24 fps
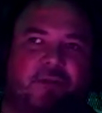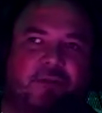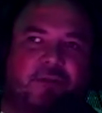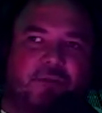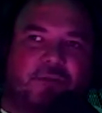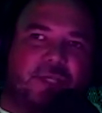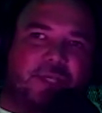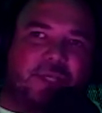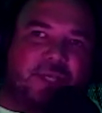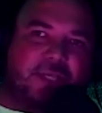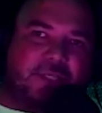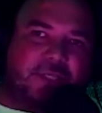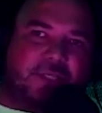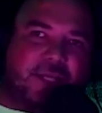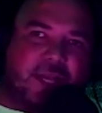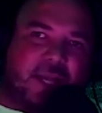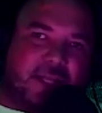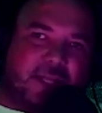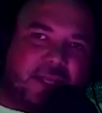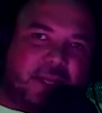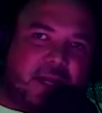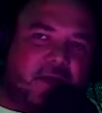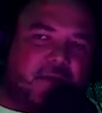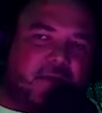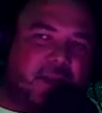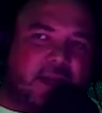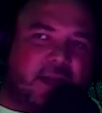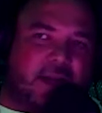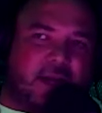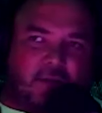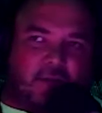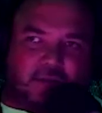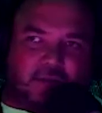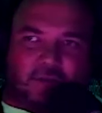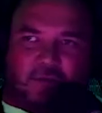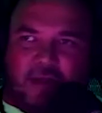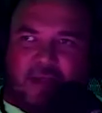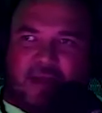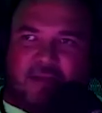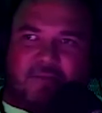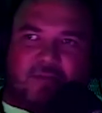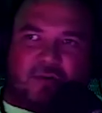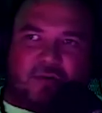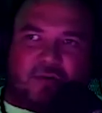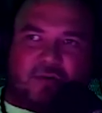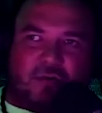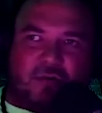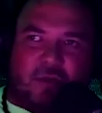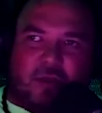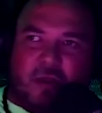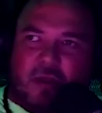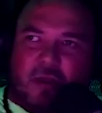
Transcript: those things at the county council level,